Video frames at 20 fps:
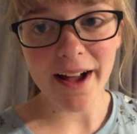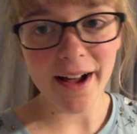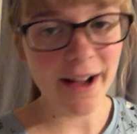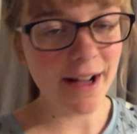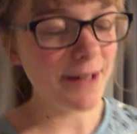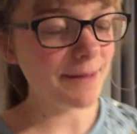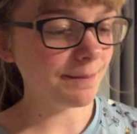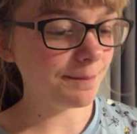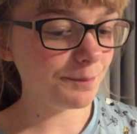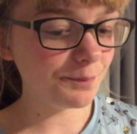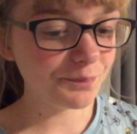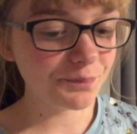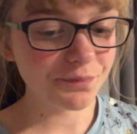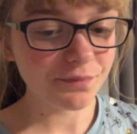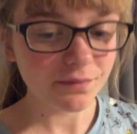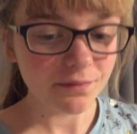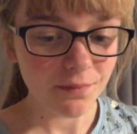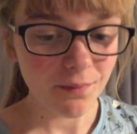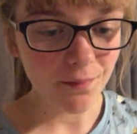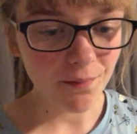Um,
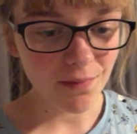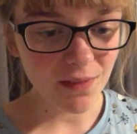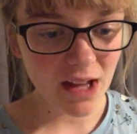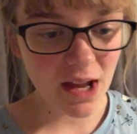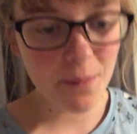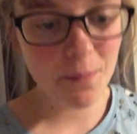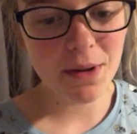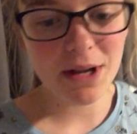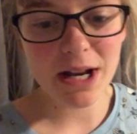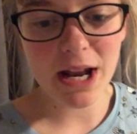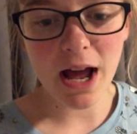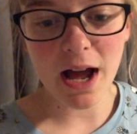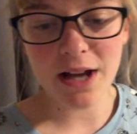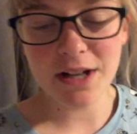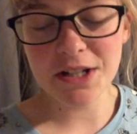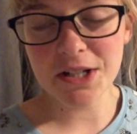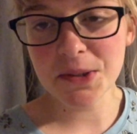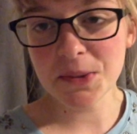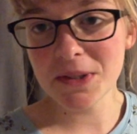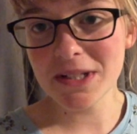but I
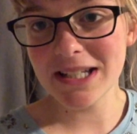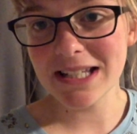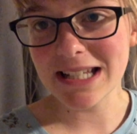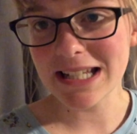just wanted